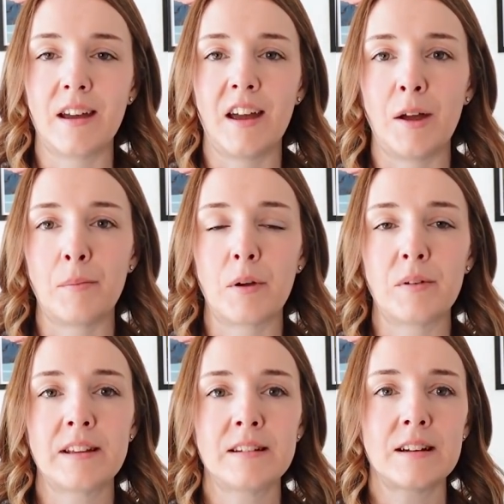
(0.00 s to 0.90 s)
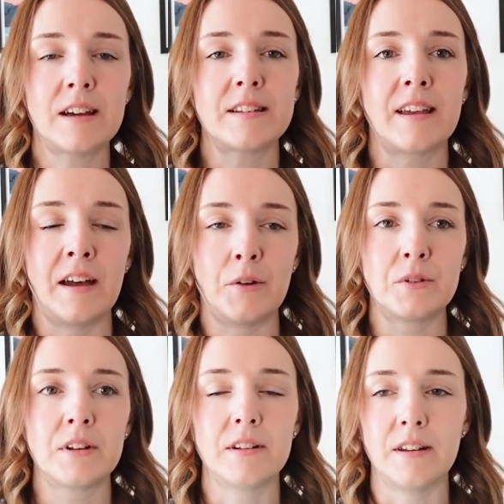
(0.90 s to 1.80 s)
I was in
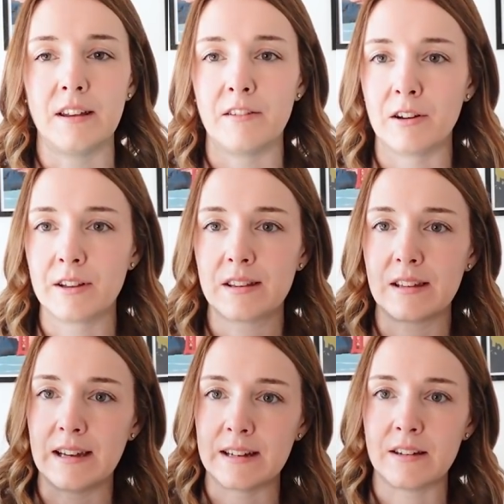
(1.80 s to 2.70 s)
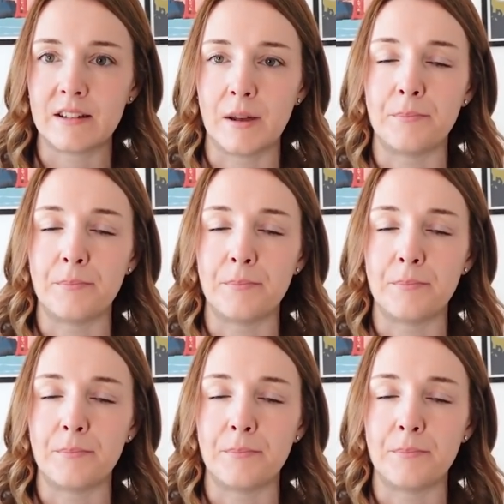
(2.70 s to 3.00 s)
town near us, and